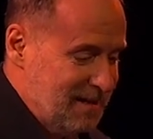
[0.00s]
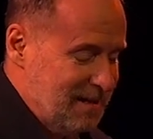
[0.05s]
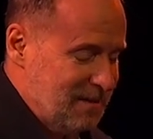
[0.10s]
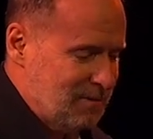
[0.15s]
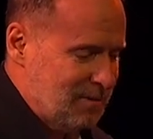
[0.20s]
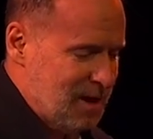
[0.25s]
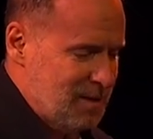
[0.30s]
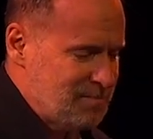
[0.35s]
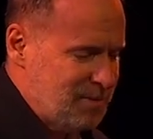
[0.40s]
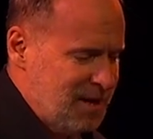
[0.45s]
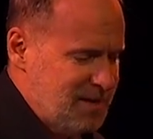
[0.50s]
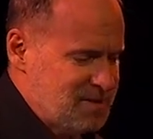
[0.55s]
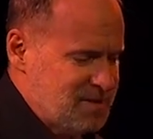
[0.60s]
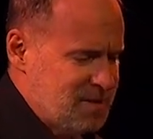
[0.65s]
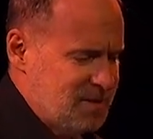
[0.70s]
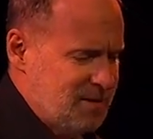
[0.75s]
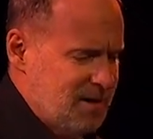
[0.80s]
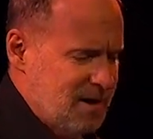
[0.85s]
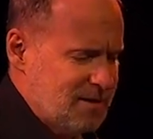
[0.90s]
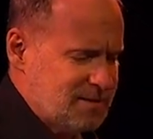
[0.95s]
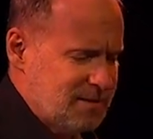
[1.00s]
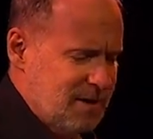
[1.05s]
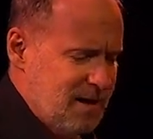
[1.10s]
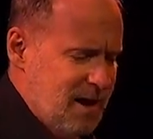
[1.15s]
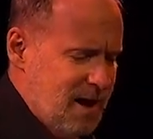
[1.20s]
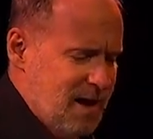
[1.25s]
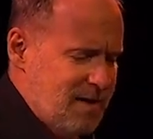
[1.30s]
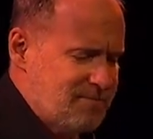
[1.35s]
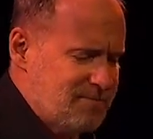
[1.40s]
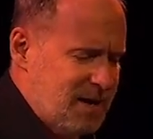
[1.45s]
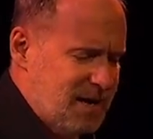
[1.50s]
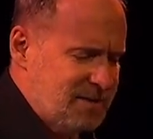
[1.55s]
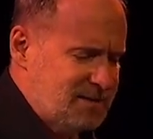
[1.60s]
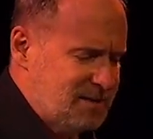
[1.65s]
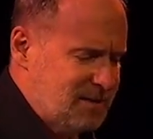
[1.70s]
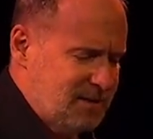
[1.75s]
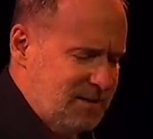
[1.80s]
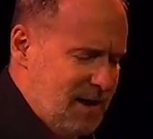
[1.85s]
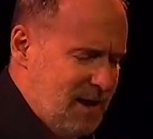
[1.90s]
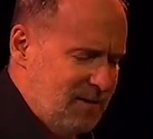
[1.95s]
"Why, bless your heart alive, my
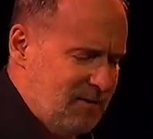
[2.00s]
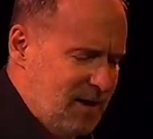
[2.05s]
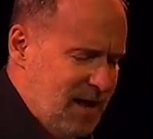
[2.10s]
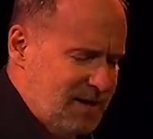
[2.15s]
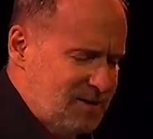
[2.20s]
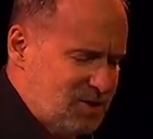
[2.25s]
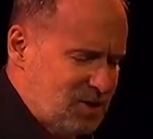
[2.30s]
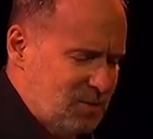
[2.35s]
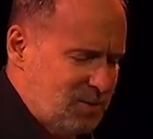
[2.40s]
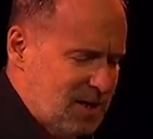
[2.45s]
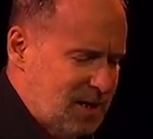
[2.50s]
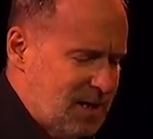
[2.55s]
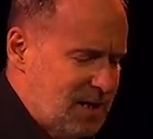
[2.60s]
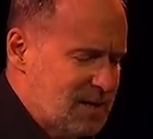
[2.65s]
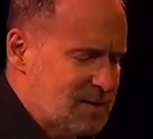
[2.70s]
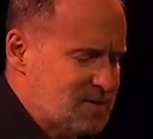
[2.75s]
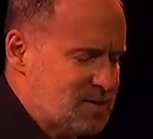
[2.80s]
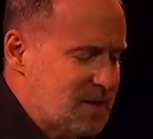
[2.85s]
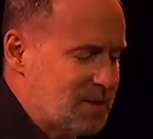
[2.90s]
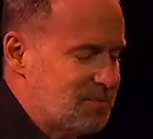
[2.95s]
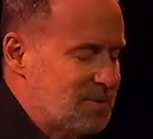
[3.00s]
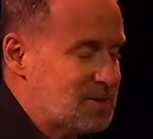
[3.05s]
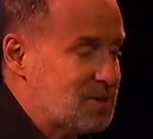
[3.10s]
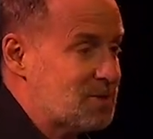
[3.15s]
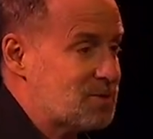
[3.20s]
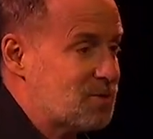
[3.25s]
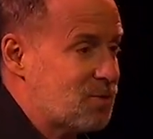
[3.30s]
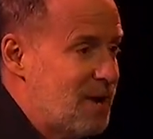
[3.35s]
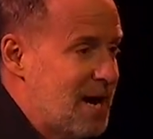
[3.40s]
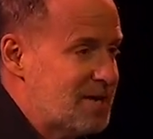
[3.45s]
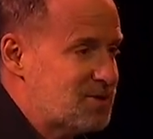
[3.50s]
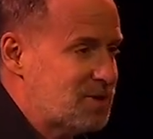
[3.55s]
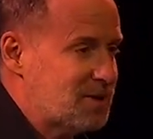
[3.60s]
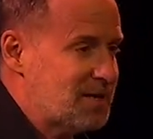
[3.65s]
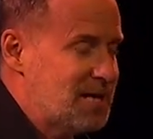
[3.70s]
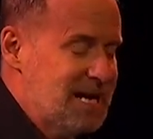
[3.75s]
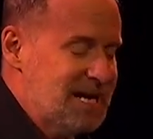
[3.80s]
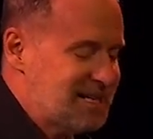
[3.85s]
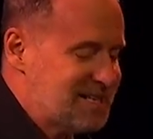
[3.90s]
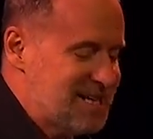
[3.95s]
dear, how late you are," said Mrs. Cratchit,
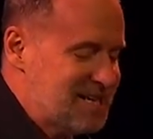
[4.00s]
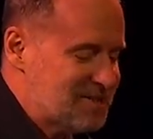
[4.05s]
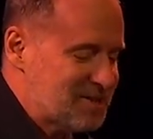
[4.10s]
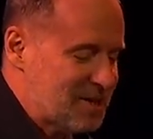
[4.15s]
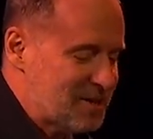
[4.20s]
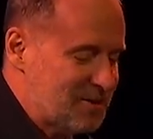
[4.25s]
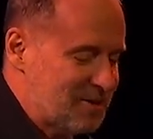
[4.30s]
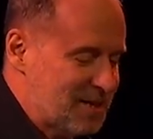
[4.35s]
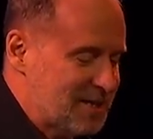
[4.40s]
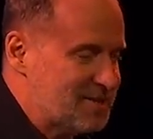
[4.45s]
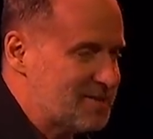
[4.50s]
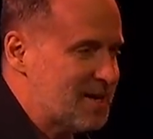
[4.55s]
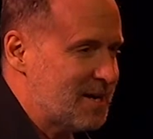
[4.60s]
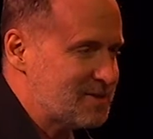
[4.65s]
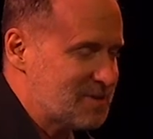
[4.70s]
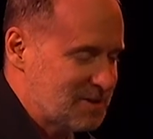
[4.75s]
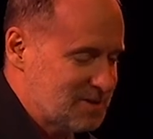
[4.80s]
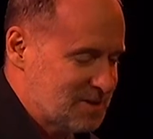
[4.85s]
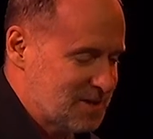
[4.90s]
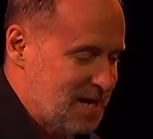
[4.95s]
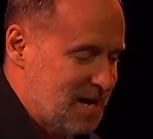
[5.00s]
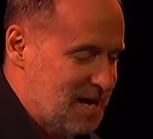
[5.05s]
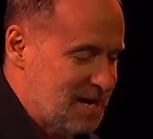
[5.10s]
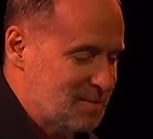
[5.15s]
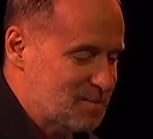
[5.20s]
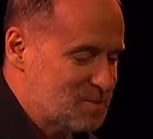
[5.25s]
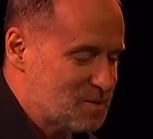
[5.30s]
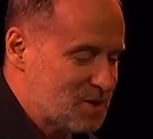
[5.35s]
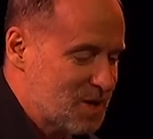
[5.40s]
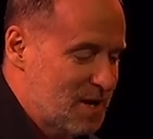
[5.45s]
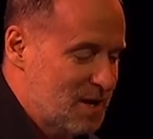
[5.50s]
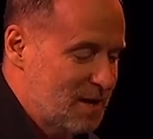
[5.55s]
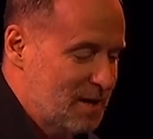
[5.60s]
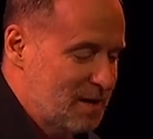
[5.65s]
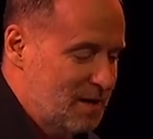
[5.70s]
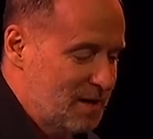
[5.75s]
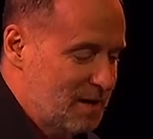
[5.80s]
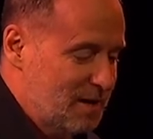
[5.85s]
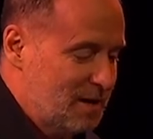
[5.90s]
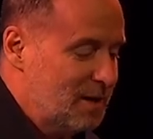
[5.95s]
kissing her a dozen times.
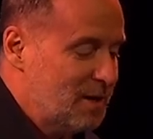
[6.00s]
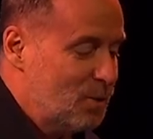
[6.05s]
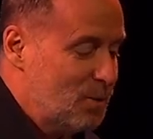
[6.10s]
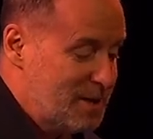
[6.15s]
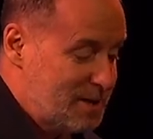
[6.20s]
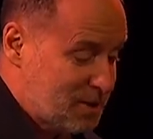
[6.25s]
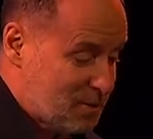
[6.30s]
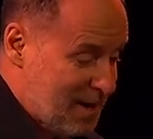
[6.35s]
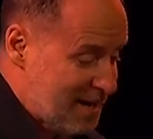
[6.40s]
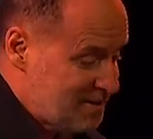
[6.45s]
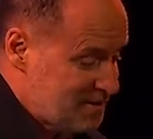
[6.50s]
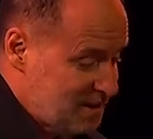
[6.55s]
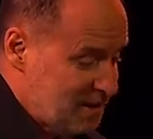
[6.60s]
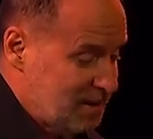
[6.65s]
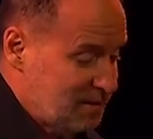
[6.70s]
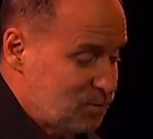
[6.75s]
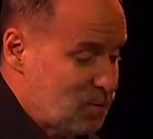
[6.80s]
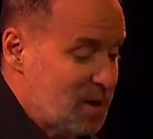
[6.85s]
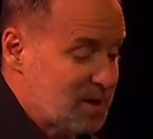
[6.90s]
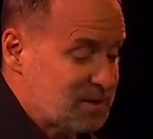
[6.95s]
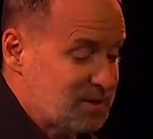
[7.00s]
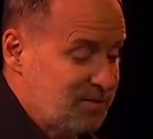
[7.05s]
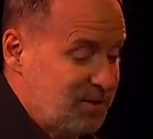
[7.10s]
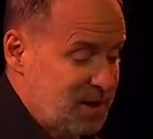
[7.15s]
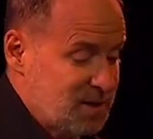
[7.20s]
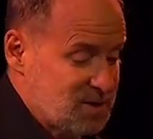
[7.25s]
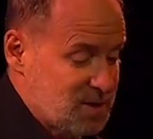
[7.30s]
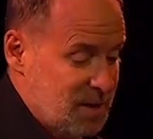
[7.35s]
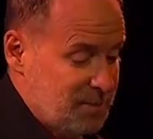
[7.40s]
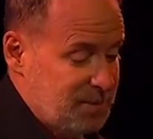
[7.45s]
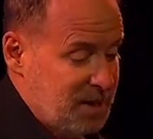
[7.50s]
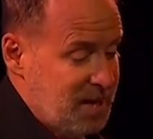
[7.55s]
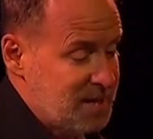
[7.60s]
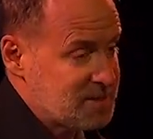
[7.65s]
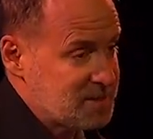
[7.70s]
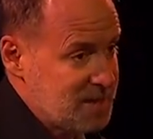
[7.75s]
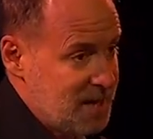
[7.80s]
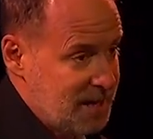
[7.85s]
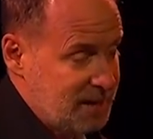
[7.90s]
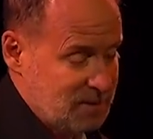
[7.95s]
"We'd a great deal of work to finish up
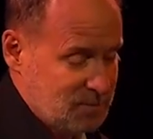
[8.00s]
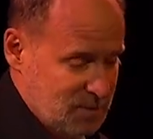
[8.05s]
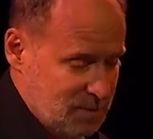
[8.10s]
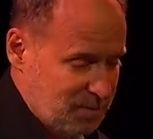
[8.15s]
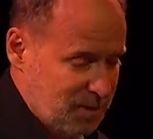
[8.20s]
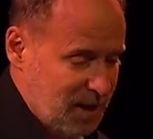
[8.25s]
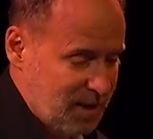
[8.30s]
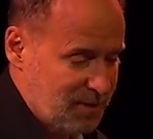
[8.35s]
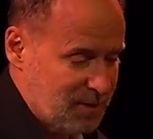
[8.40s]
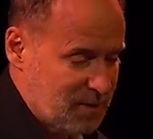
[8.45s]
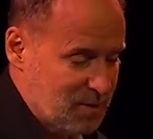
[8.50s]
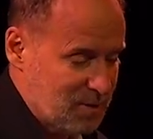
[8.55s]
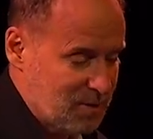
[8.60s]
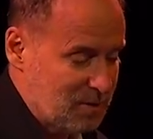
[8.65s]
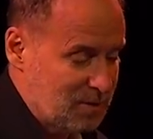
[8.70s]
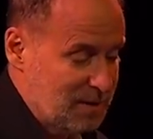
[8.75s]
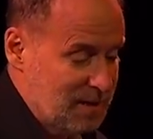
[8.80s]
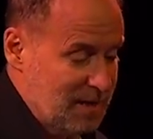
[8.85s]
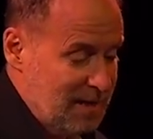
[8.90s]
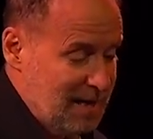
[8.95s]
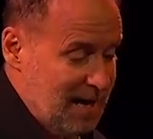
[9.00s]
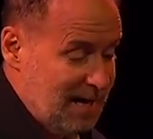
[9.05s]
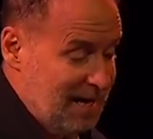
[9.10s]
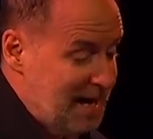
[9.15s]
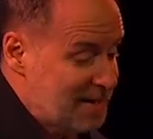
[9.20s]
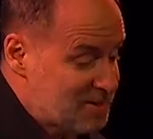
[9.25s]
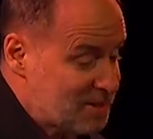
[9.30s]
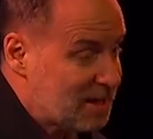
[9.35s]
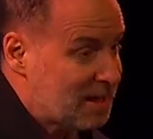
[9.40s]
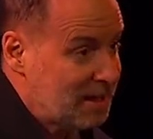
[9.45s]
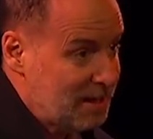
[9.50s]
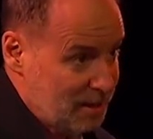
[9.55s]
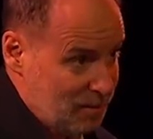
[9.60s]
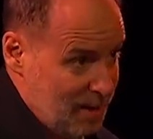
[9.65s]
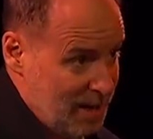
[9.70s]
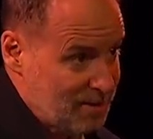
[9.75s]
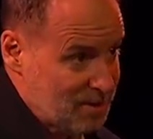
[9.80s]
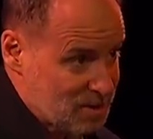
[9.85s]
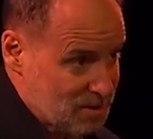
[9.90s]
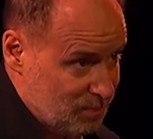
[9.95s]
last night," replied the girl, "and had to clear
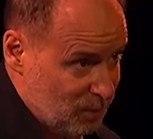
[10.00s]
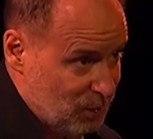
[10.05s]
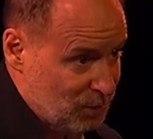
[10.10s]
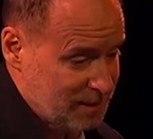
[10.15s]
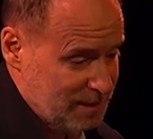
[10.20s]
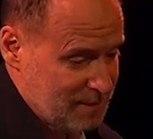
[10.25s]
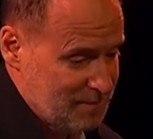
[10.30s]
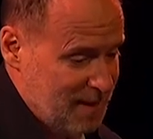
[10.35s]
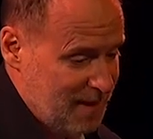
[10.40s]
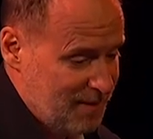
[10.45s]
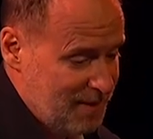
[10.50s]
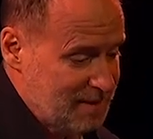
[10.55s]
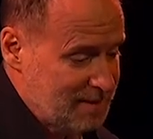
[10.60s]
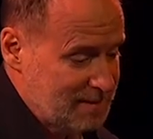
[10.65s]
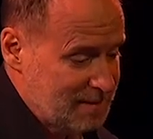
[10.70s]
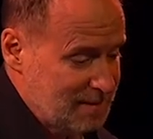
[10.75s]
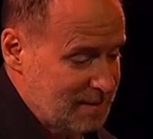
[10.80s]
away this morning, Mother."